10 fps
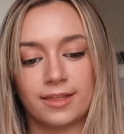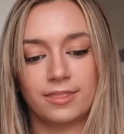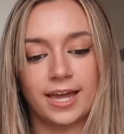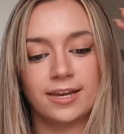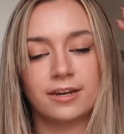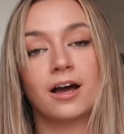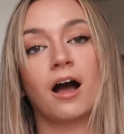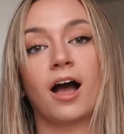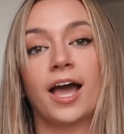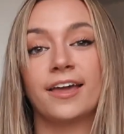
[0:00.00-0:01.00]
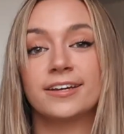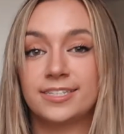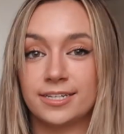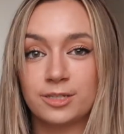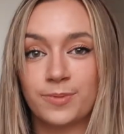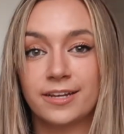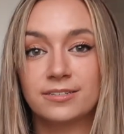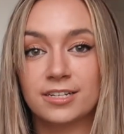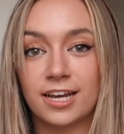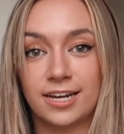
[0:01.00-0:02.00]
Then I did
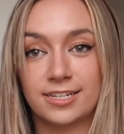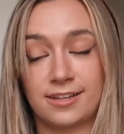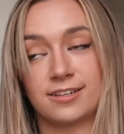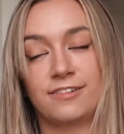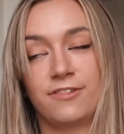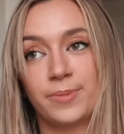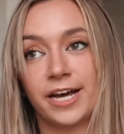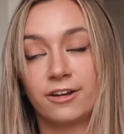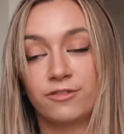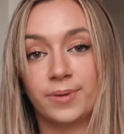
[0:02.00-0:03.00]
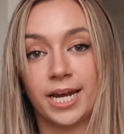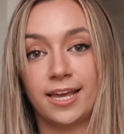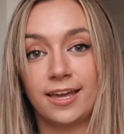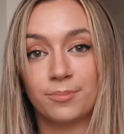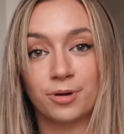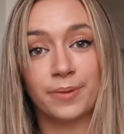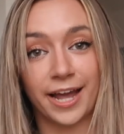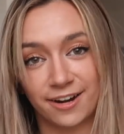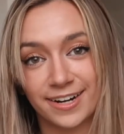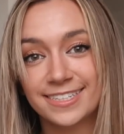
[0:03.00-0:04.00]
spend an excessive amount of money
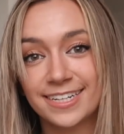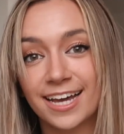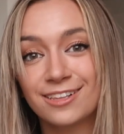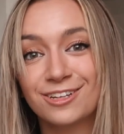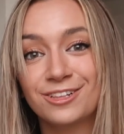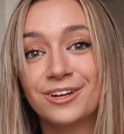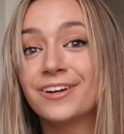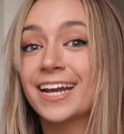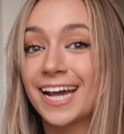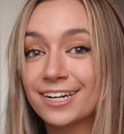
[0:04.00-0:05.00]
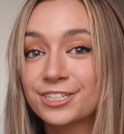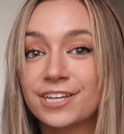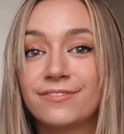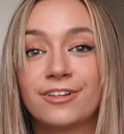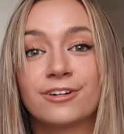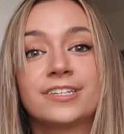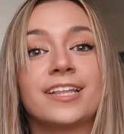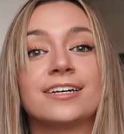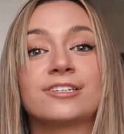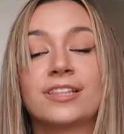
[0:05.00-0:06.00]
preparing to get Lulu, and I actually vlogged
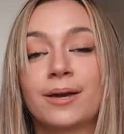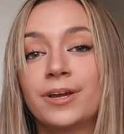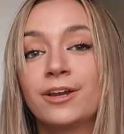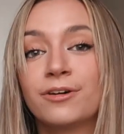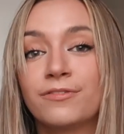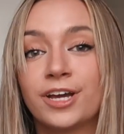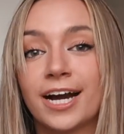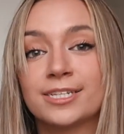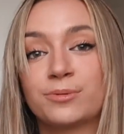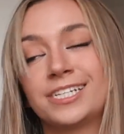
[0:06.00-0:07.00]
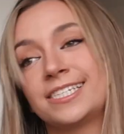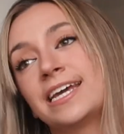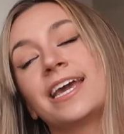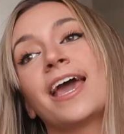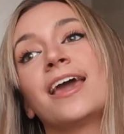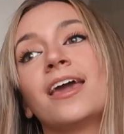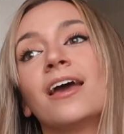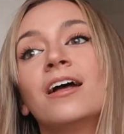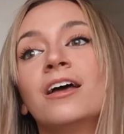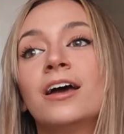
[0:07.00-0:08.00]
that. So let me know if you guys want to see
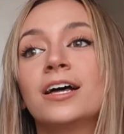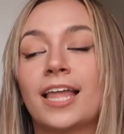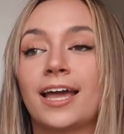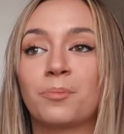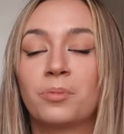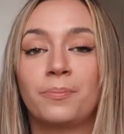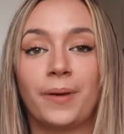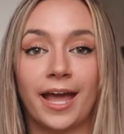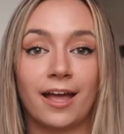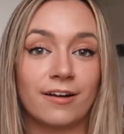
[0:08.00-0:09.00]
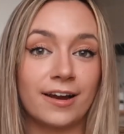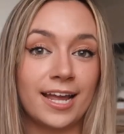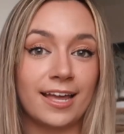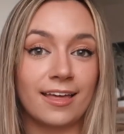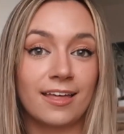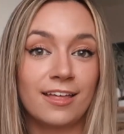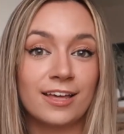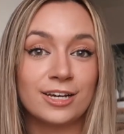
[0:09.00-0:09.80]
a preparing